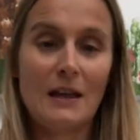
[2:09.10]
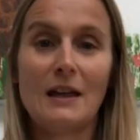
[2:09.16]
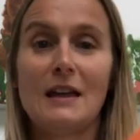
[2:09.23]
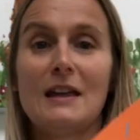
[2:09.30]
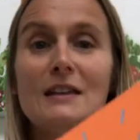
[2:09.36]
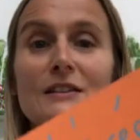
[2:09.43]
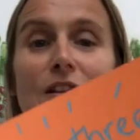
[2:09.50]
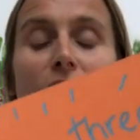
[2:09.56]

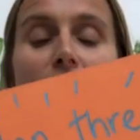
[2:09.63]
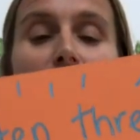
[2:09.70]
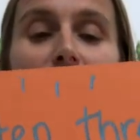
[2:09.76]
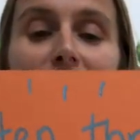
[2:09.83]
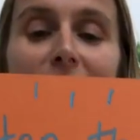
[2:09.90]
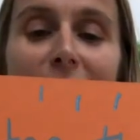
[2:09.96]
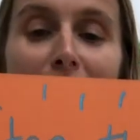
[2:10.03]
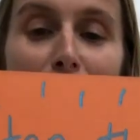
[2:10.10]
is
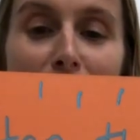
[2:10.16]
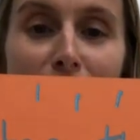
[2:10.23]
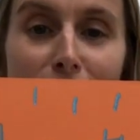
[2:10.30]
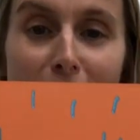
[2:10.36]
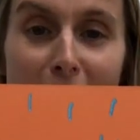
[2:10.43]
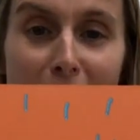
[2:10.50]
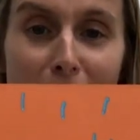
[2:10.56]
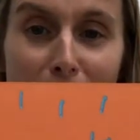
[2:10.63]
step
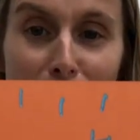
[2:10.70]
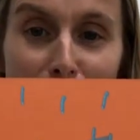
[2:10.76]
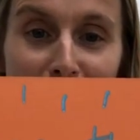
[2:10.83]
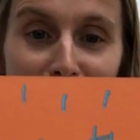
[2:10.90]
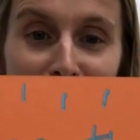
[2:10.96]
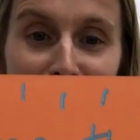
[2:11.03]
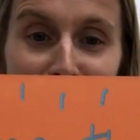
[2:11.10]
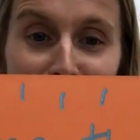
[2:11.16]
3,
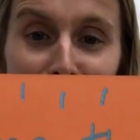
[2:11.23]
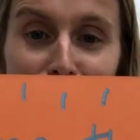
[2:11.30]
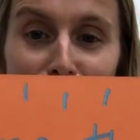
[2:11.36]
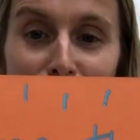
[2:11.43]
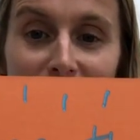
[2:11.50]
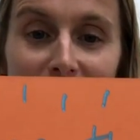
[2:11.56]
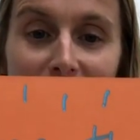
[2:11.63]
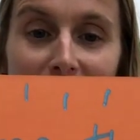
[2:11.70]
which is to
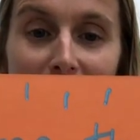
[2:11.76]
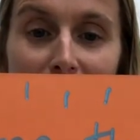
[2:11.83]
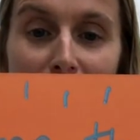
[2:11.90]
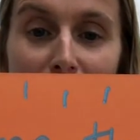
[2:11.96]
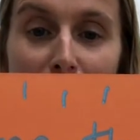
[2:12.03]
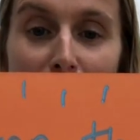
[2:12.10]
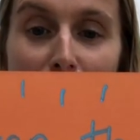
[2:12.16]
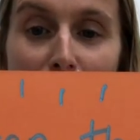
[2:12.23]
join together
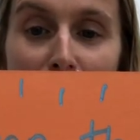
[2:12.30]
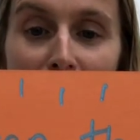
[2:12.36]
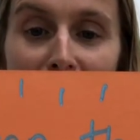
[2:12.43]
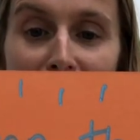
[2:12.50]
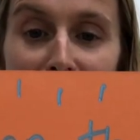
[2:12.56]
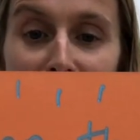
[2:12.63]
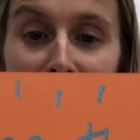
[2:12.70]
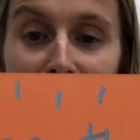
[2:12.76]
the long
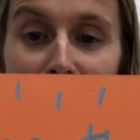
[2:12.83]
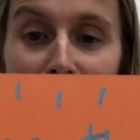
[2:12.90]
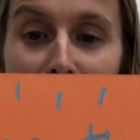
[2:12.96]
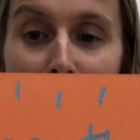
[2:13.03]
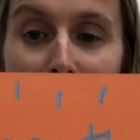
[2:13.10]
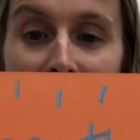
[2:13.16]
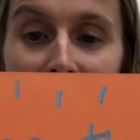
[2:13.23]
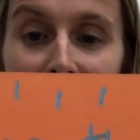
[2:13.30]
lengths of the
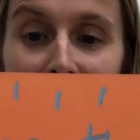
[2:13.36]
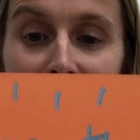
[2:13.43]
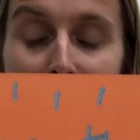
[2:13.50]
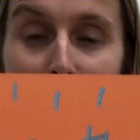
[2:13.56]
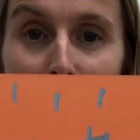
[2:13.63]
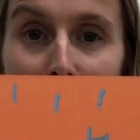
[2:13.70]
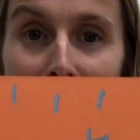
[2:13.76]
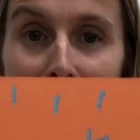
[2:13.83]
main
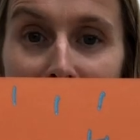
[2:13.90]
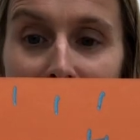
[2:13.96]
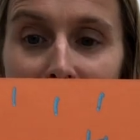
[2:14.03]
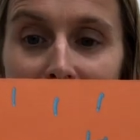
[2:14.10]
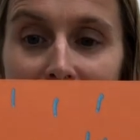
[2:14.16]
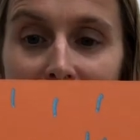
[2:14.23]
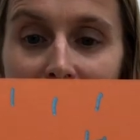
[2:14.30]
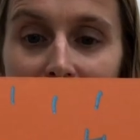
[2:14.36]

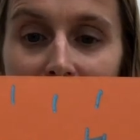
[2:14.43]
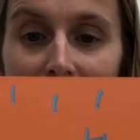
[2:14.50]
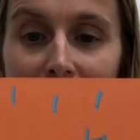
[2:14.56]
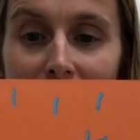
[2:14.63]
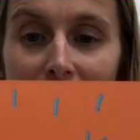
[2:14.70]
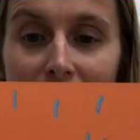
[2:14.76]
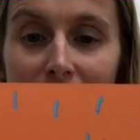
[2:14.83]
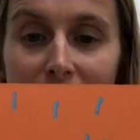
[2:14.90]
template
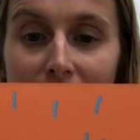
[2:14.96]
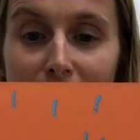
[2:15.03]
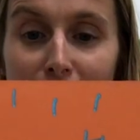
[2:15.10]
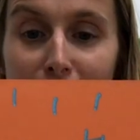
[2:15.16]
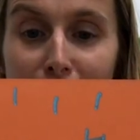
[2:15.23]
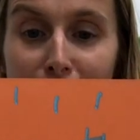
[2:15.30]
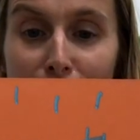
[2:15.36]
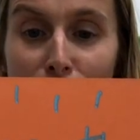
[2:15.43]
to
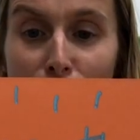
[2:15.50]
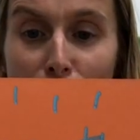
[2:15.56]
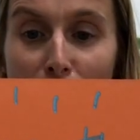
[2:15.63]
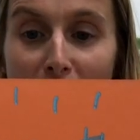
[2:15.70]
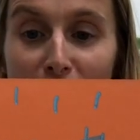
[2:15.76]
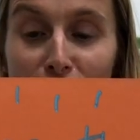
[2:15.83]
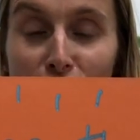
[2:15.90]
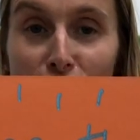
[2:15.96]

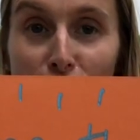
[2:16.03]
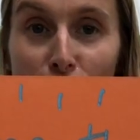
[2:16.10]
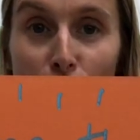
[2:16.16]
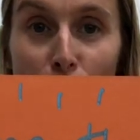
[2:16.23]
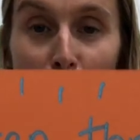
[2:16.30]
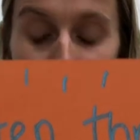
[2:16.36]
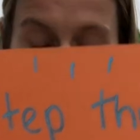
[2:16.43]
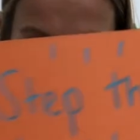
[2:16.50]
form a
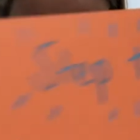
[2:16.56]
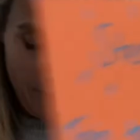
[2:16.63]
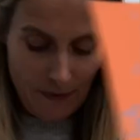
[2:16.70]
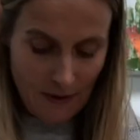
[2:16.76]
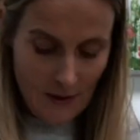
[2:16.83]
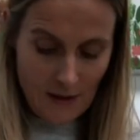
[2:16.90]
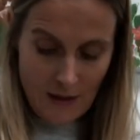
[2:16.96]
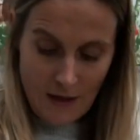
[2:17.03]
tube.
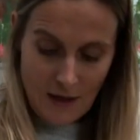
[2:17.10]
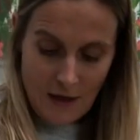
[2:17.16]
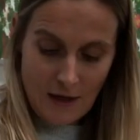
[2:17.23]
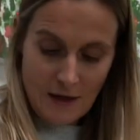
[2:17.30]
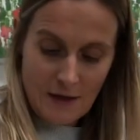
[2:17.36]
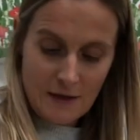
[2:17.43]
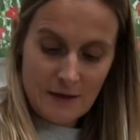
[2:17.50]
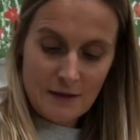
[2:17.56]

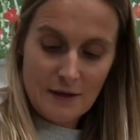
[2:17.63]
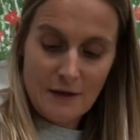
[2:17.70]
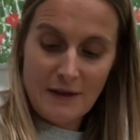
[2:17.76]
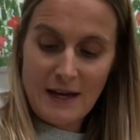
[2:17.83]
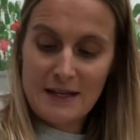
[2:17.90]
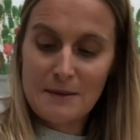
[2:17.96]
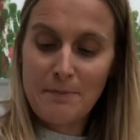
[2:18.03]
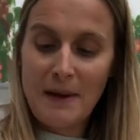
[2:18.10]
So
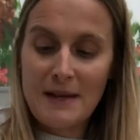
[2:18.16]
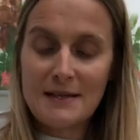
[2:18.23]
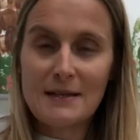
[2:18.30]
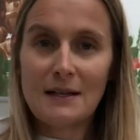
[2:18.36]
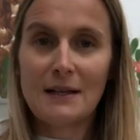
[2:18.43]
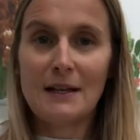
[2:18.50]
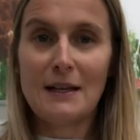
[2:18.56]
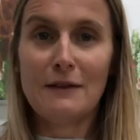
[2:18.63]
that's
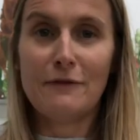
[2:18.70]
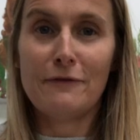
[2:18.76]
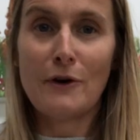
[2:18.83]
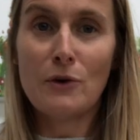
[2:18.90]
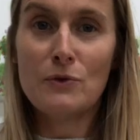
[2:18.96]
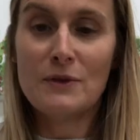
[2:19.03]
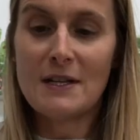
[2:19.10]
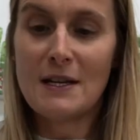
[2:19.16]
basically
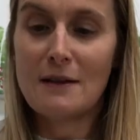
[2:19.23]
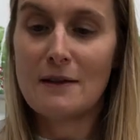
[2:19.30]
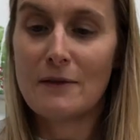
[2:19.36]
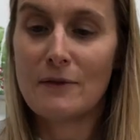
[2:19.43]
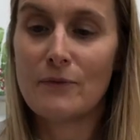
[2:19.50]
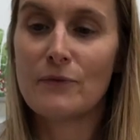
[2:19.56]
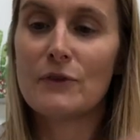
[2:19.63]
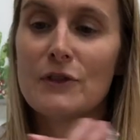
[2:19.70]
folding
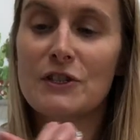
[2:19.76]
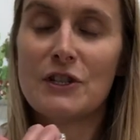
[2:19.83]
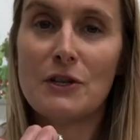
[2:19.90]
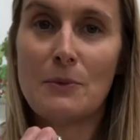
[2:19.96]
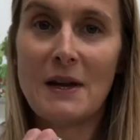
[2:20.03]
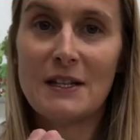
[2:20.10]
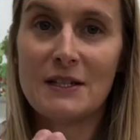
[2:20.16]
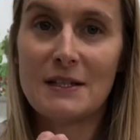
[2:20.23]
the
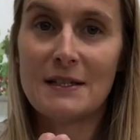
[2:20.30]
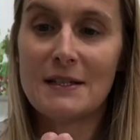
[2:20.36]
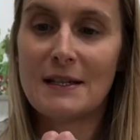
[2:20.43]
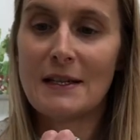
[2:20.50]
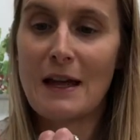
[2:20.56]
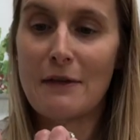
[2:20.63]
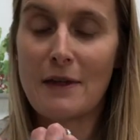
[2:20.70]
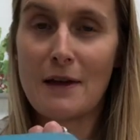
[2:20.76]
two edges
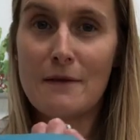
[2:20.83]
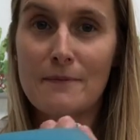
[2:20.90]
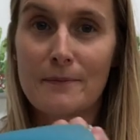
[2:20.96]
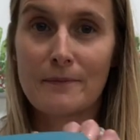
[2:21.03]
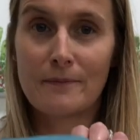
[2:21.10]
together.